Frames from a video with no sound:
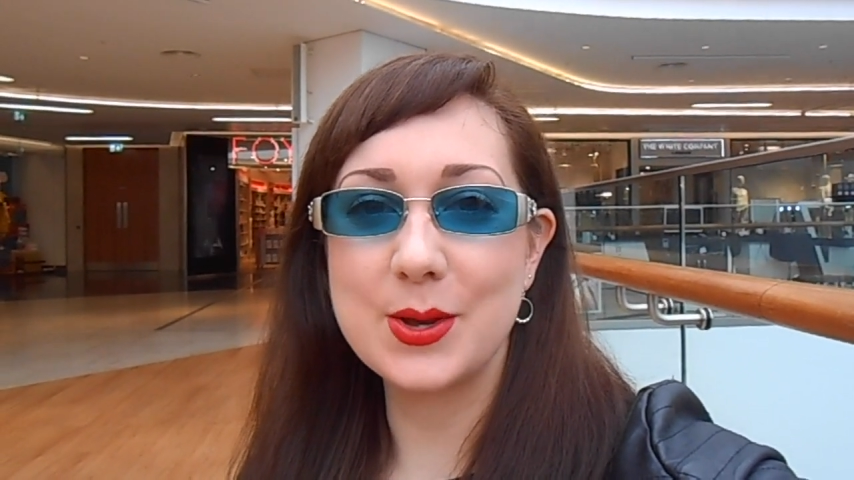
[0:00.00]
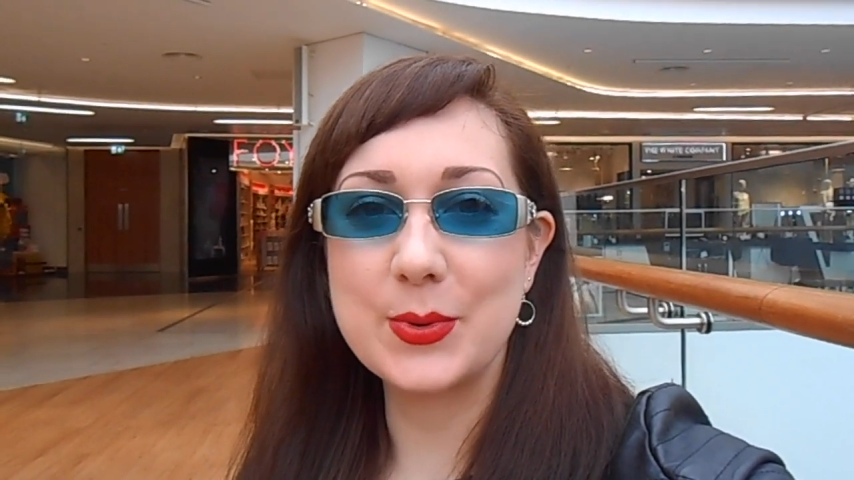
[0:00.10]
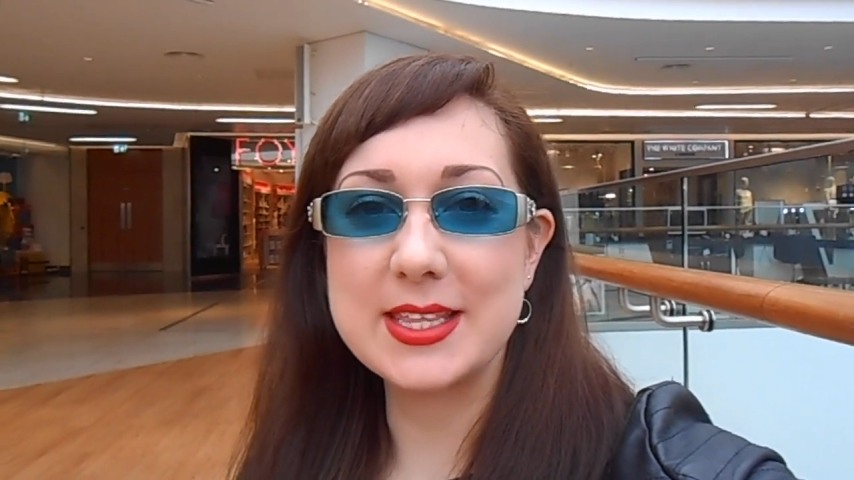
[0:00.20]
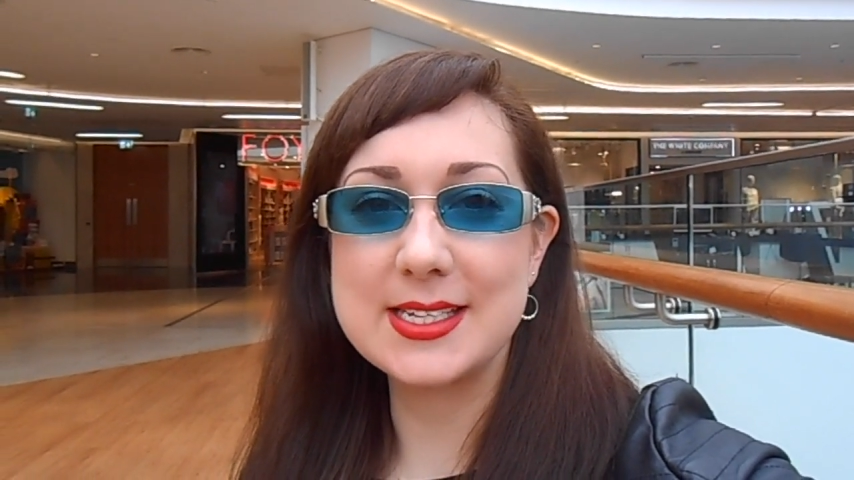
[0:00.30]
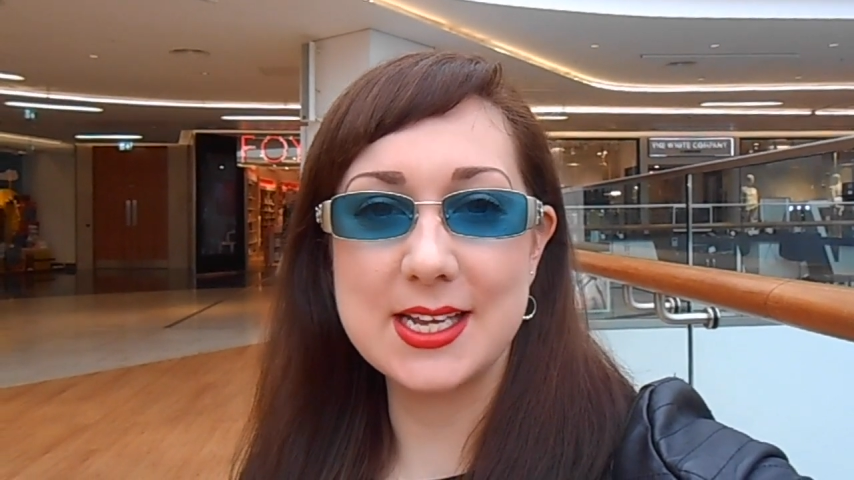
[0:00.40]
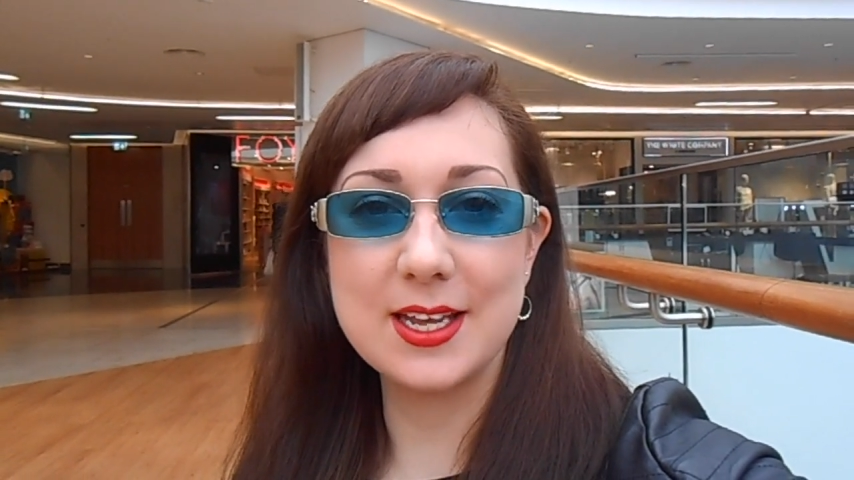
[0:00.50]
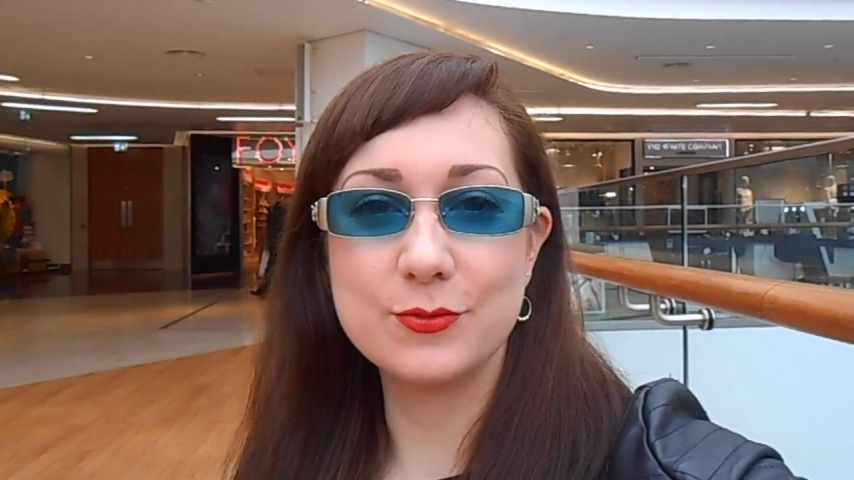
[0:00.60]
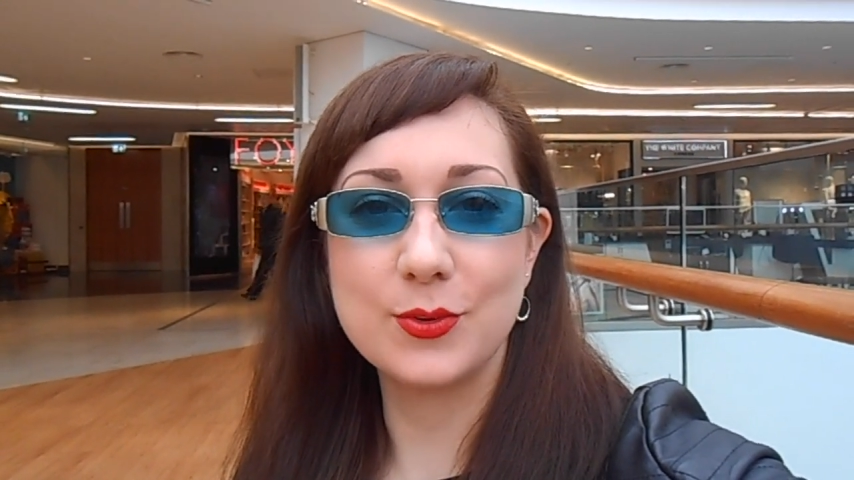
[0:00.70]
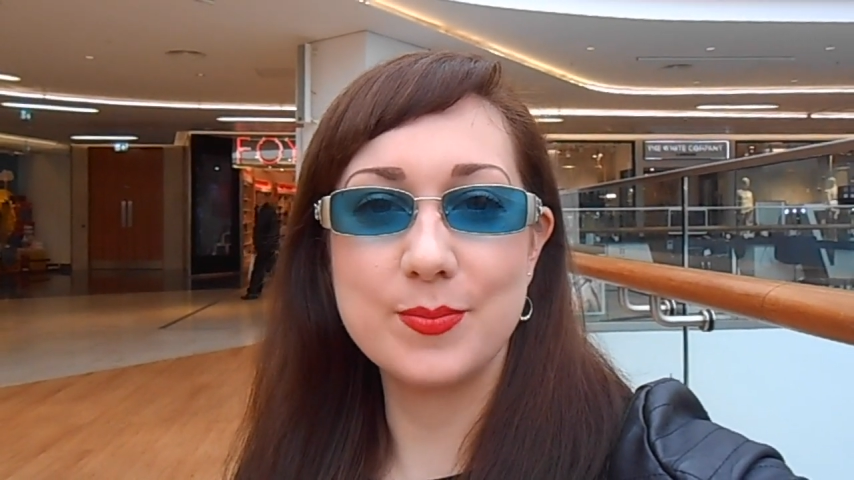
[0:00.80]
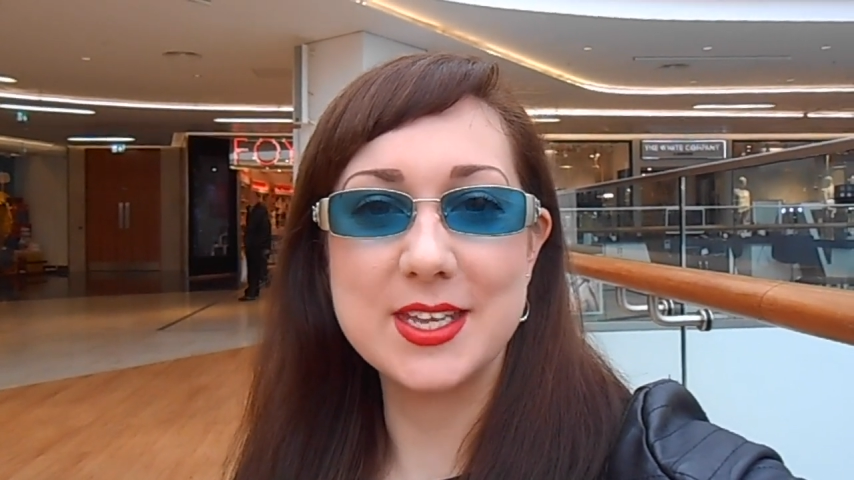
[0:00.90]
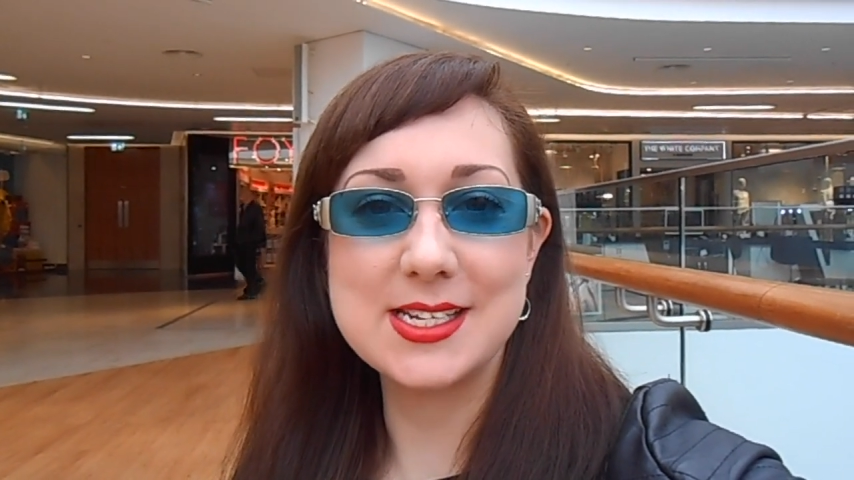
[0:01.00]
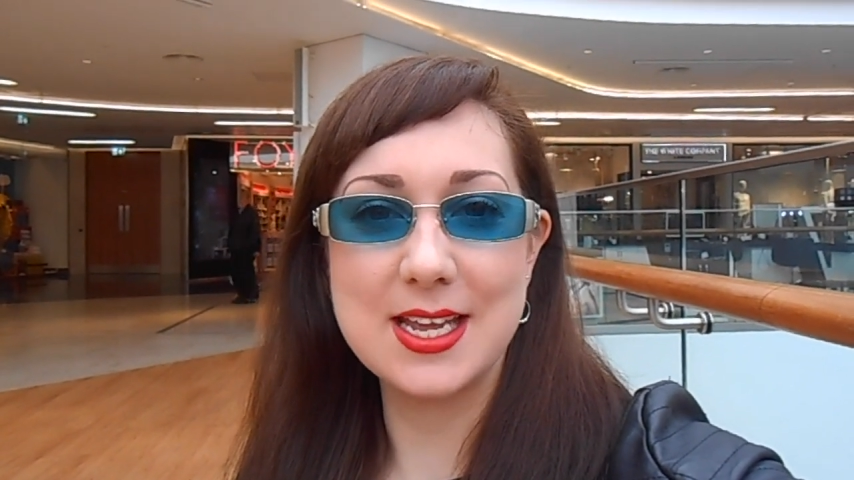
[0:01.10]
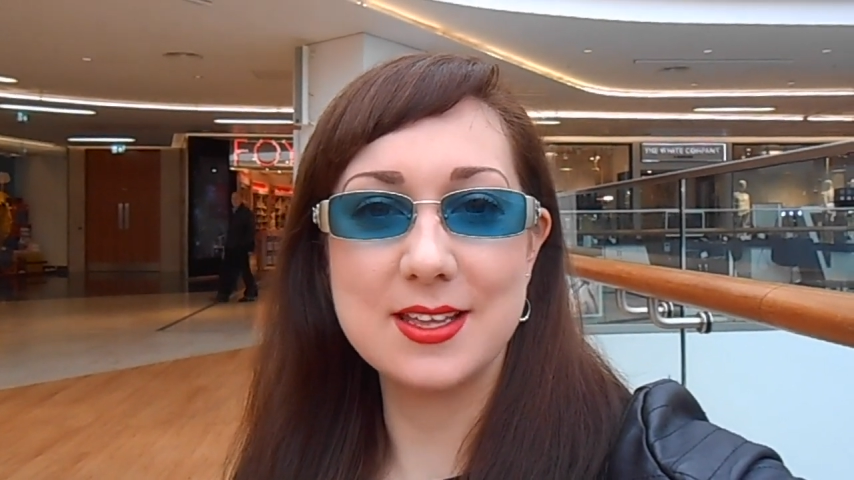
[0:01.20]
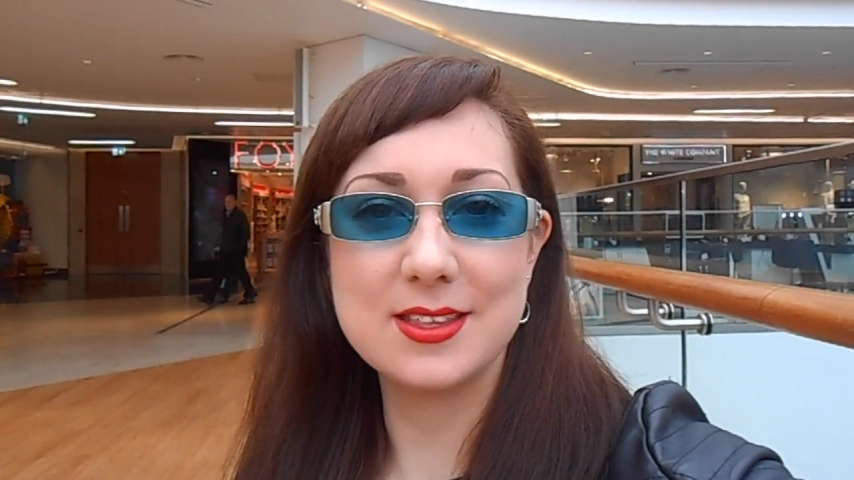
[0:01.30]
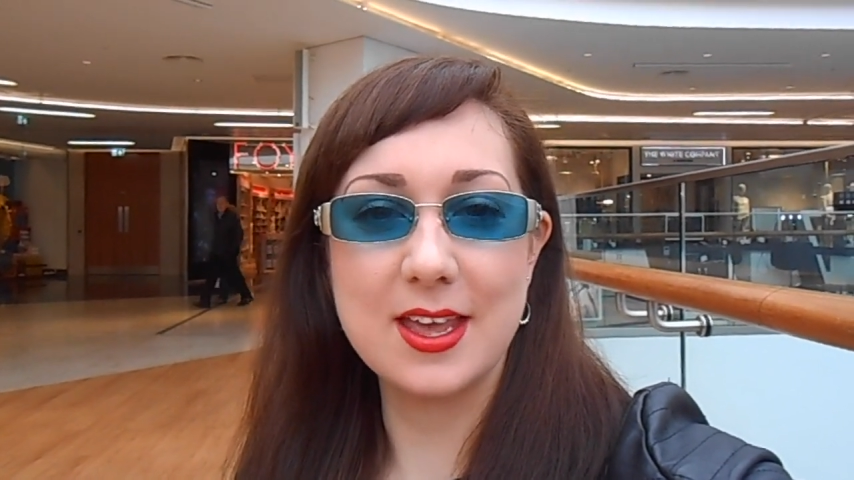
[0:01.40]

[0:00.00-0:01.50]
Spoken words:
up with Ting from the Ting